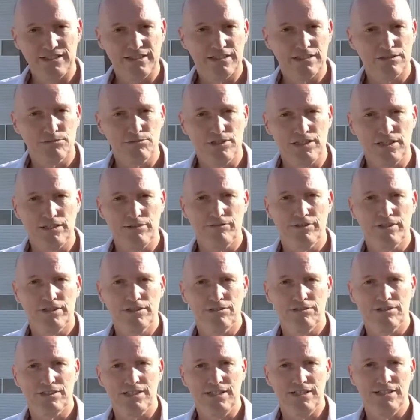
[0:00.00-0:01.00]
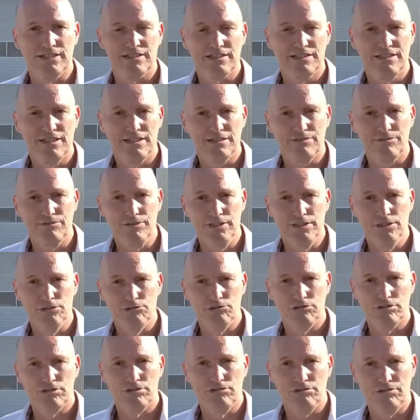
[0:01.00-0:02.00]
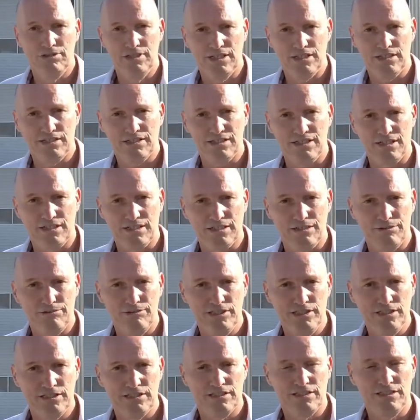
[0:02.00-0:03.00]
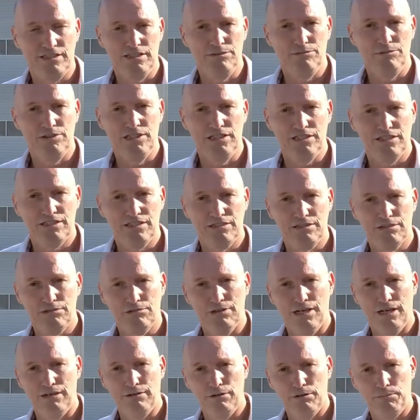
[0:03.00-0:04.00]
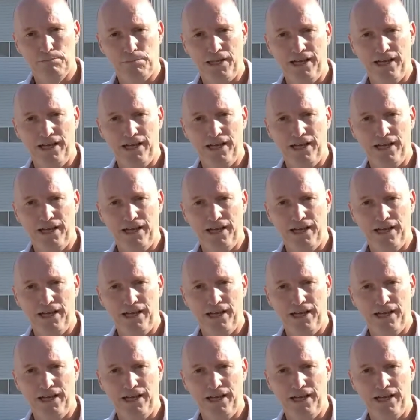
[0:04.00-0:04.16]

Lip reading: this is one of the containers that we use to get Saccharina seaweed to our